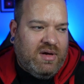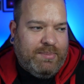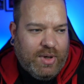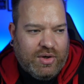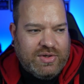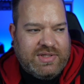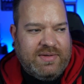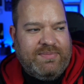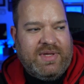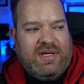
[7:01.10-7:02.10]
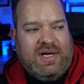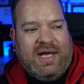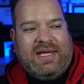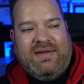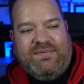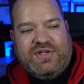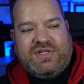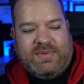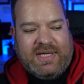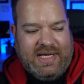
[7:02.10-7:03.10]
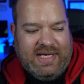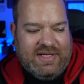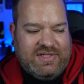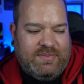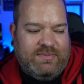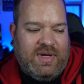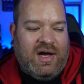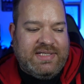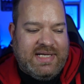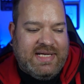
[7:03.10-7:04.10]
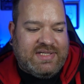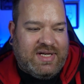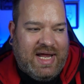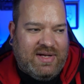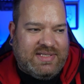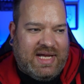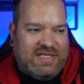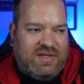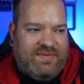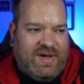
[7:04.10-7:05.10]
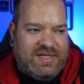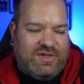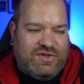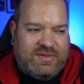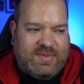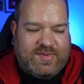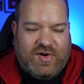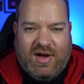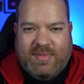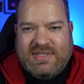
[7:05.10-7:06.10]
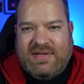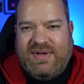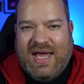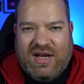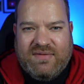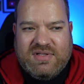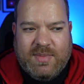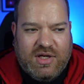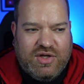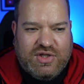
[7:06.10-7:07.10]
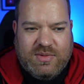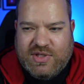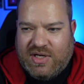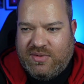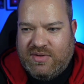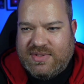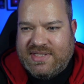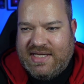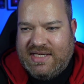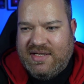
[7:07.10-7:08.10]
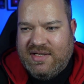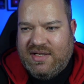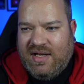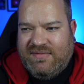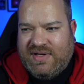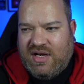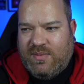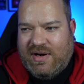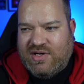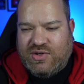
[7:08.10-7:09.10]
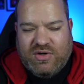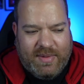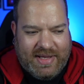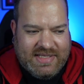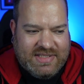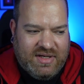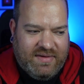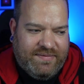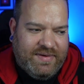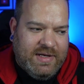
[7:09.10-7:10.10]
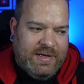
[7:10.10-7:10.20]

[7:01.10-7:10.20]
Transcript: But I give you some ideas on how to get to the first 100 subscribers. If you head over to my YouTube channel, you'll see a video where I talk about this stuff.